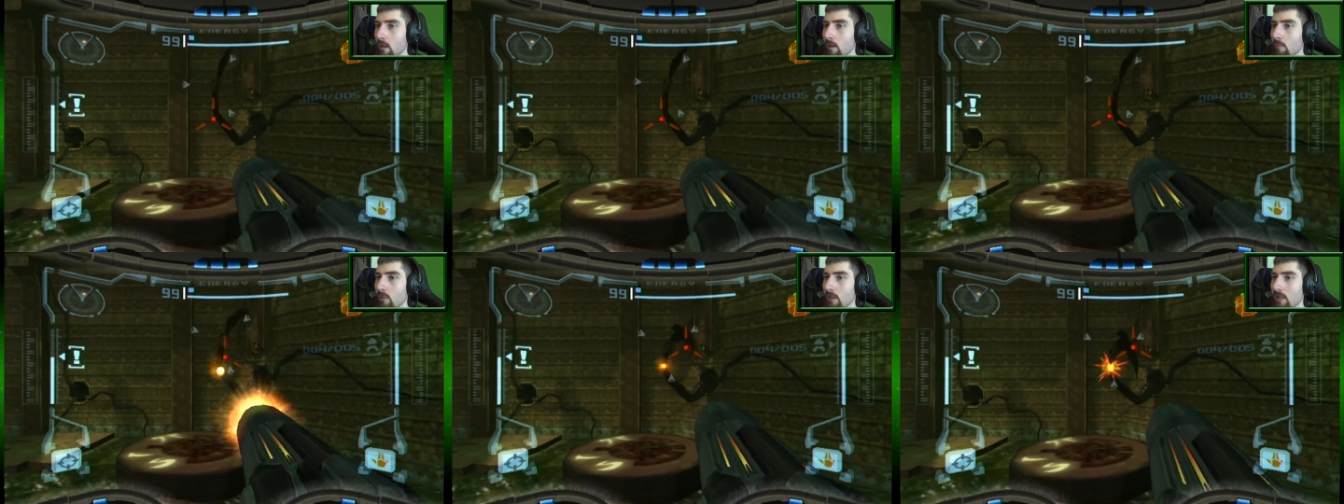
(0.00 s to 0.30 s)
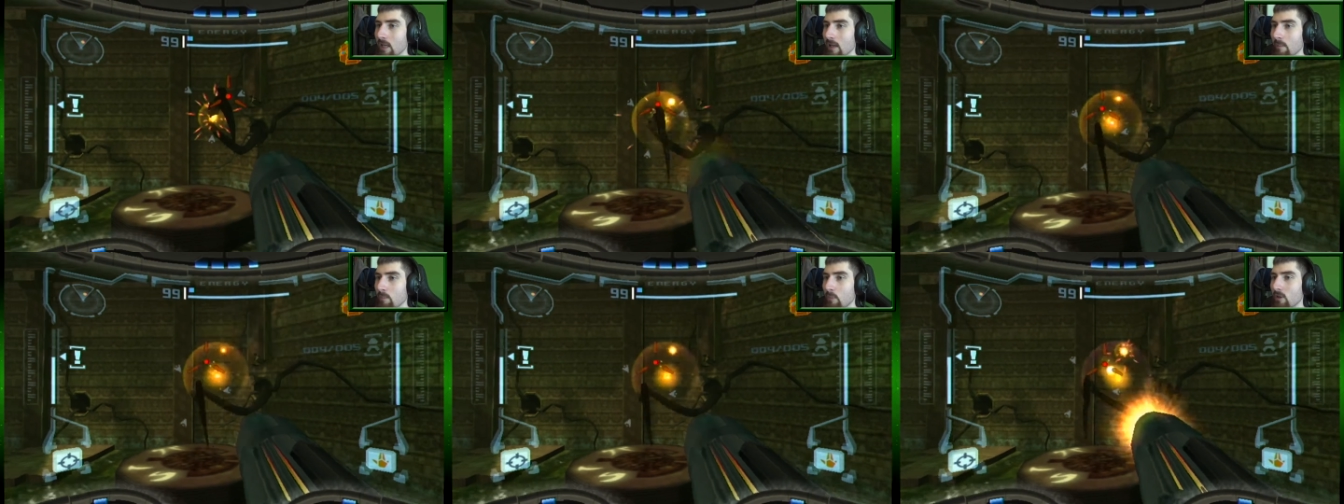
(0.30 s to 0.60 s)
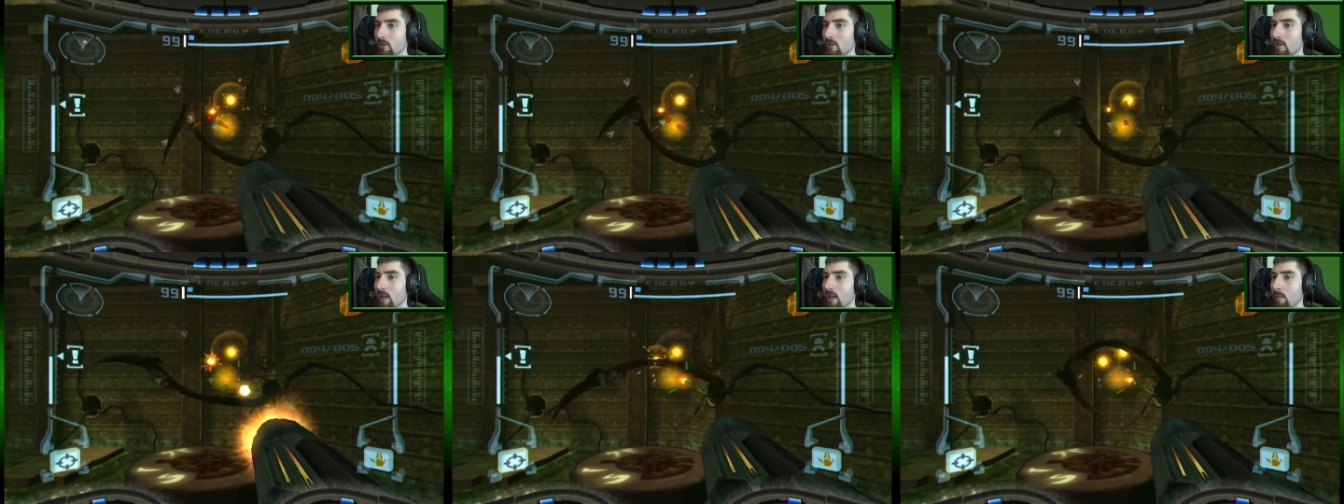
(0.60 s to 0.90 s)
But yeah,
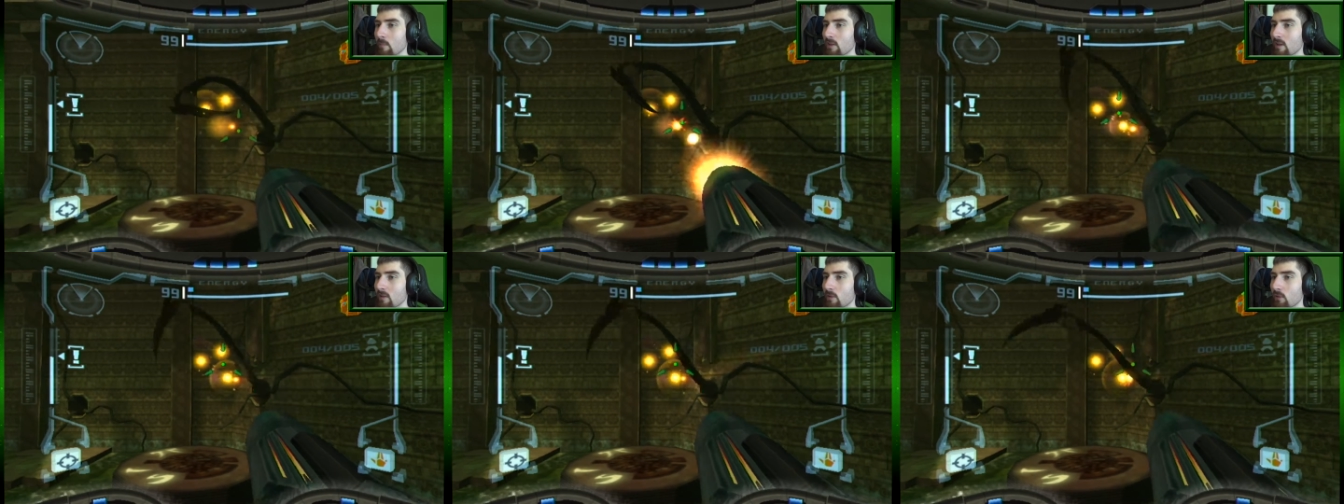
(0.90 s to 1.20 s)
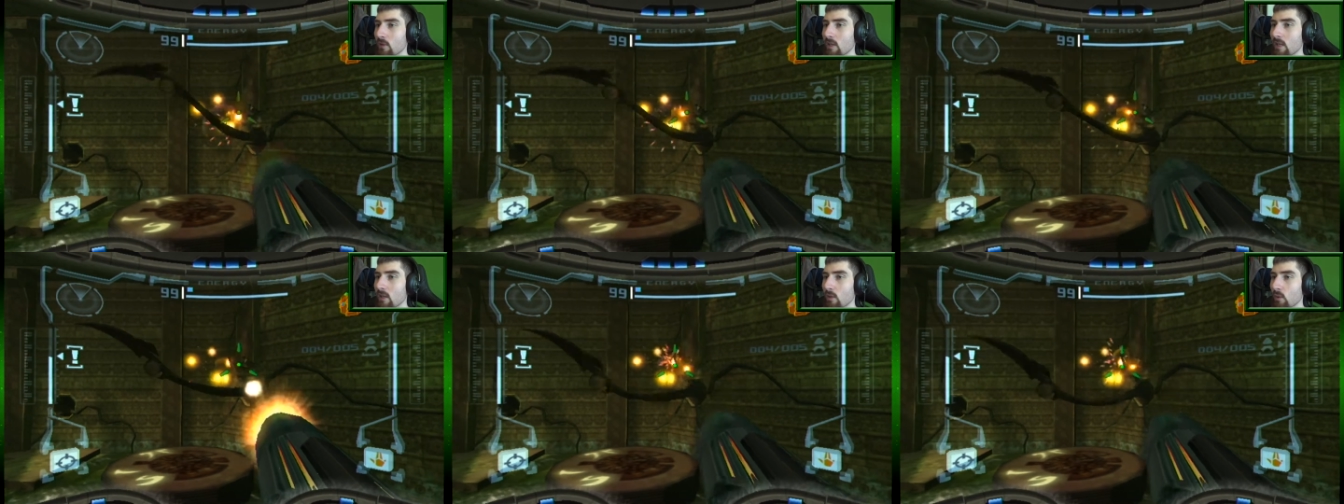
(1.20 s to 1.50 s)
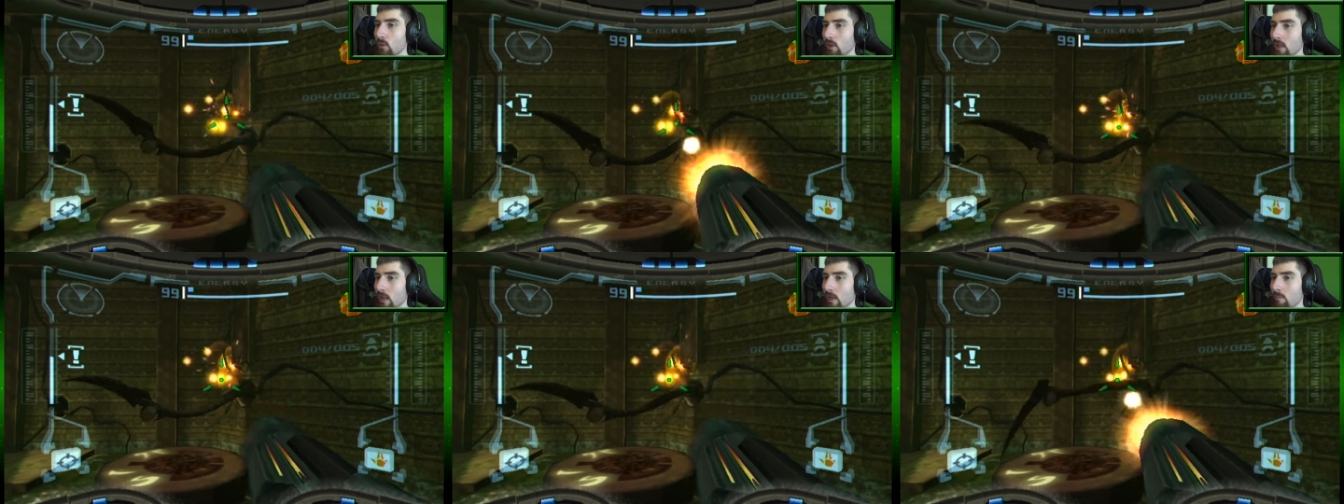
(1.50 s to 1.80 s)
because the game is in 3D,
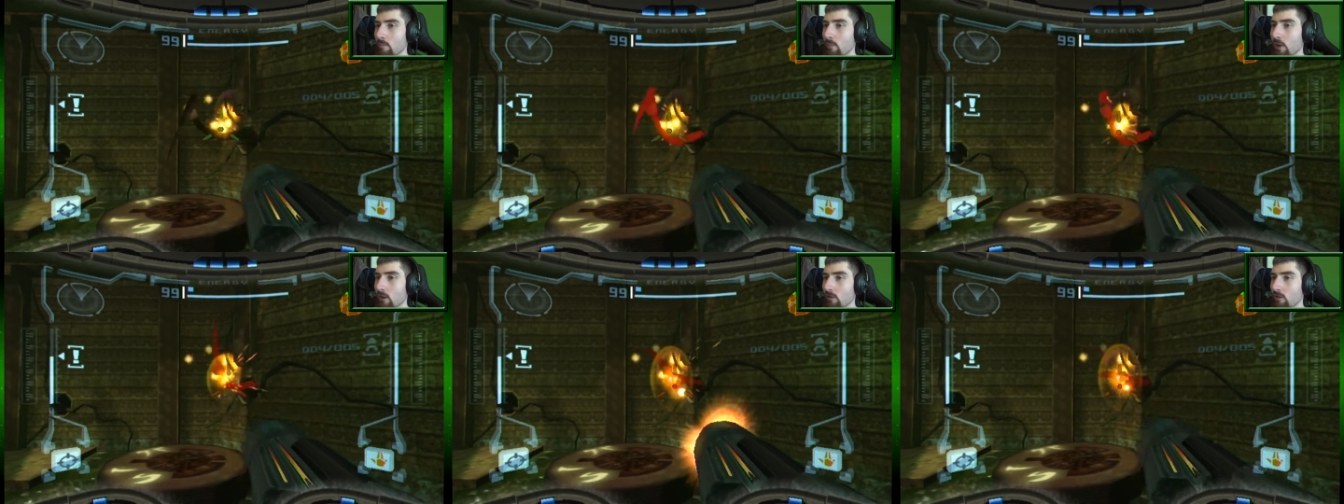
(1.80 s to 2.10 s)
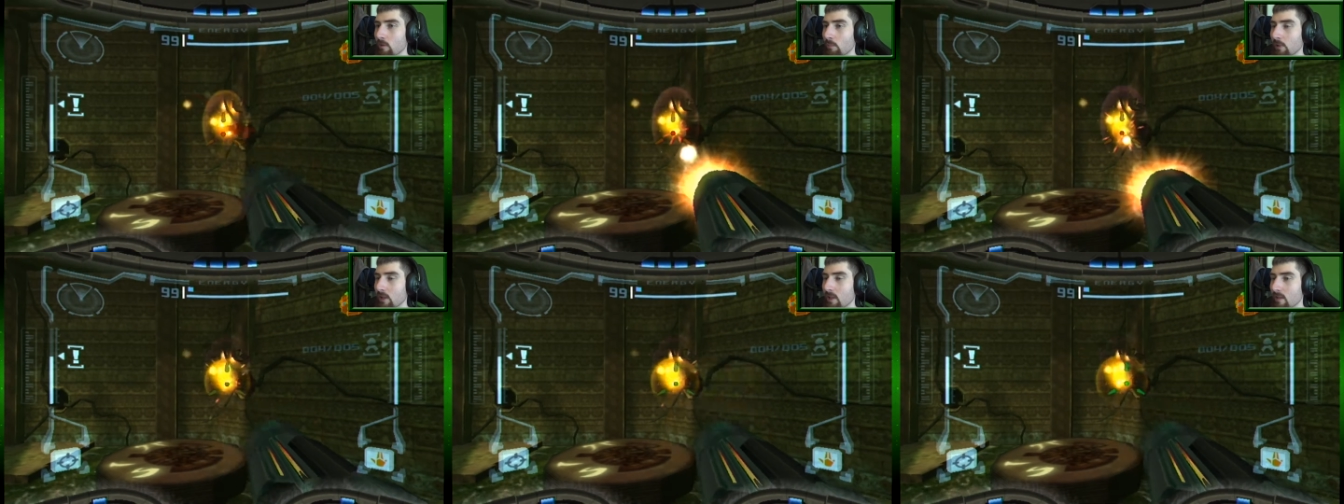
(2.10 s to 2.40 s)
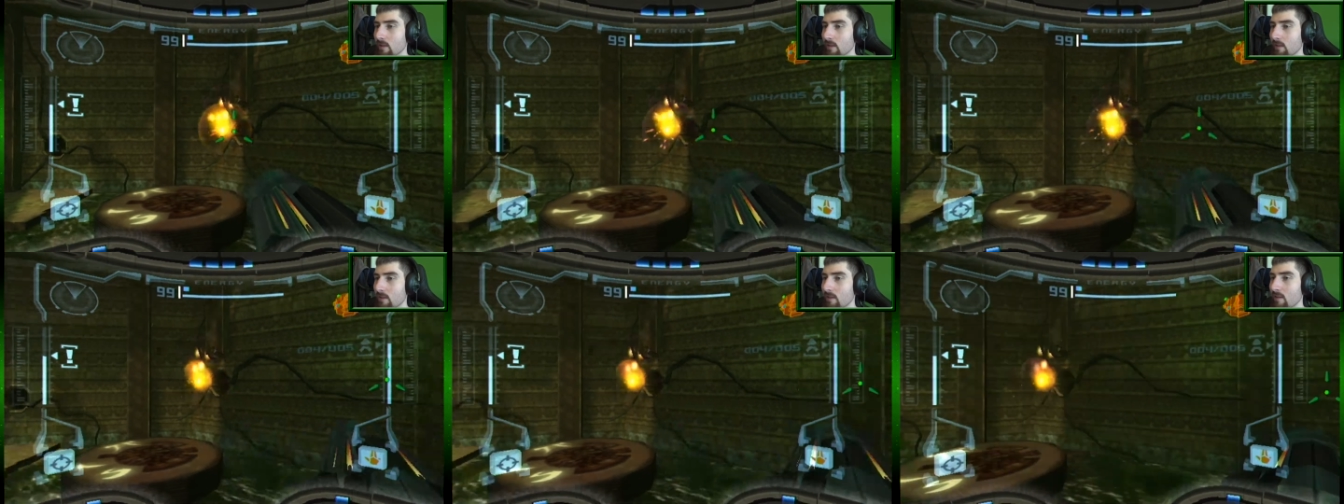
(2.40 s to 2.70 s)
you can
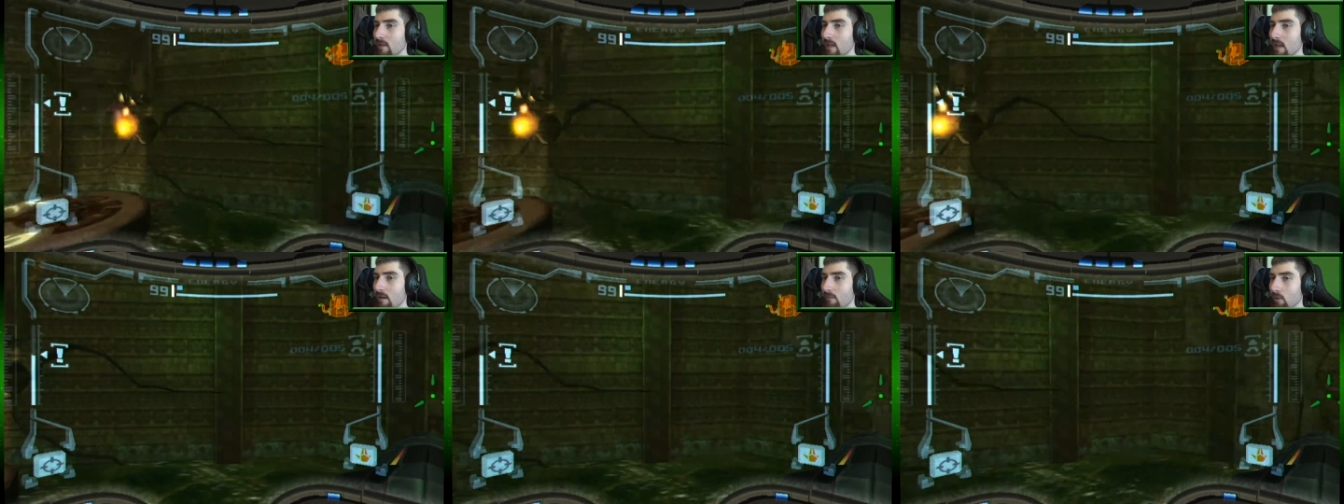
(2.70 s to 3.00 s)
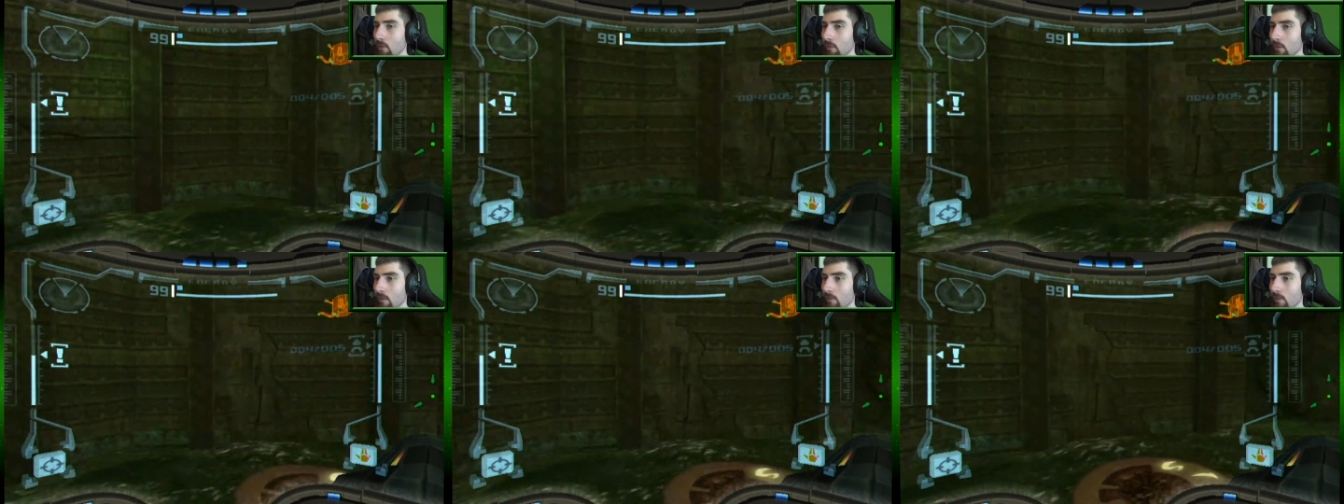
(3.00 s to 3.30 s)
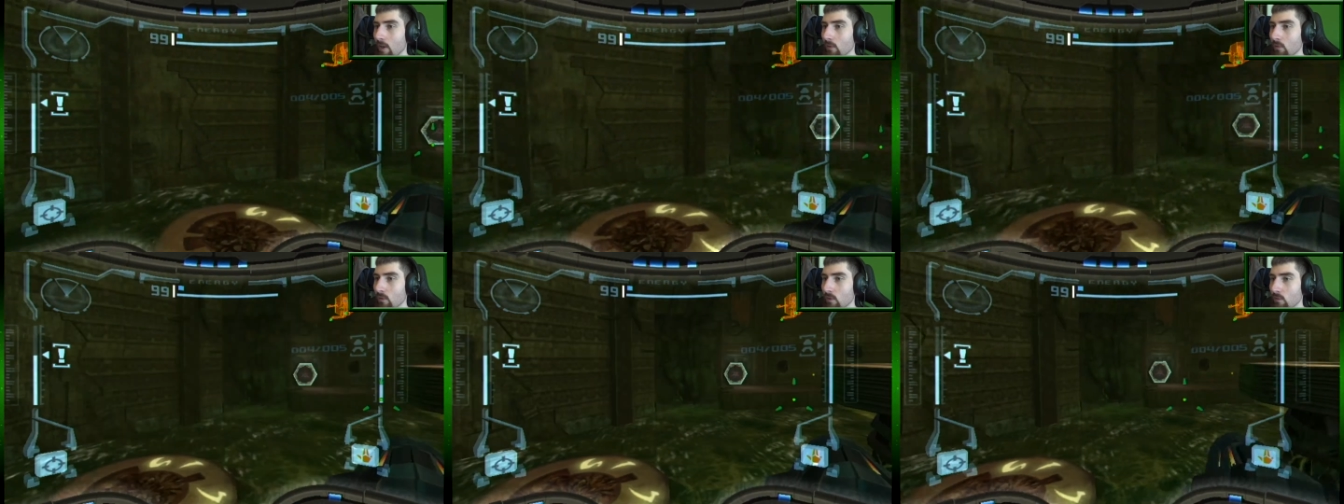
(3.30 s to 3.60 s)
impossibly see everywhere
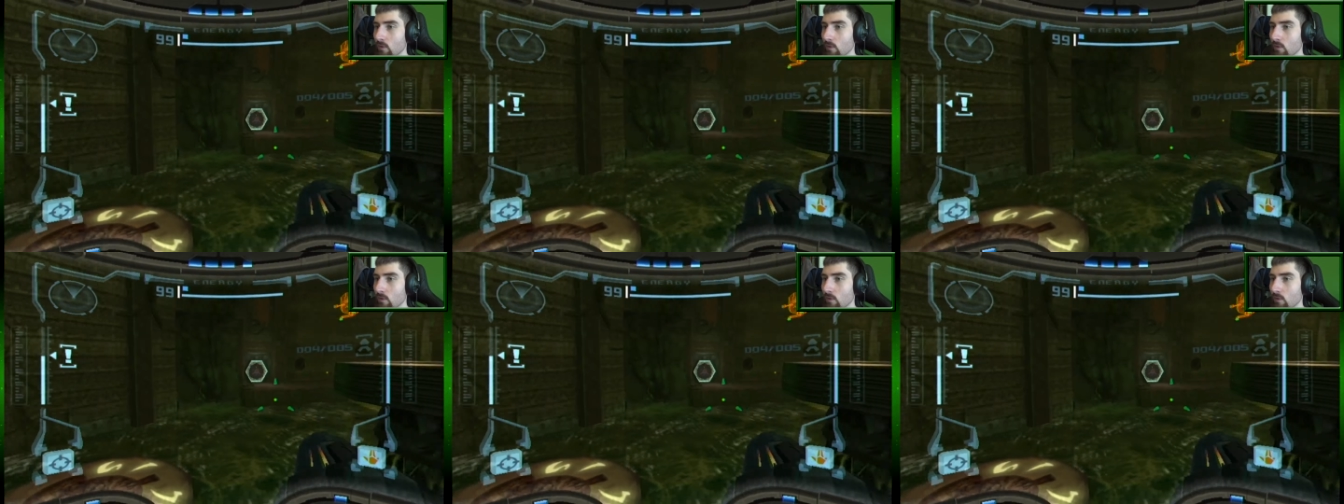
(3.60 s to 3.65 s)
around you,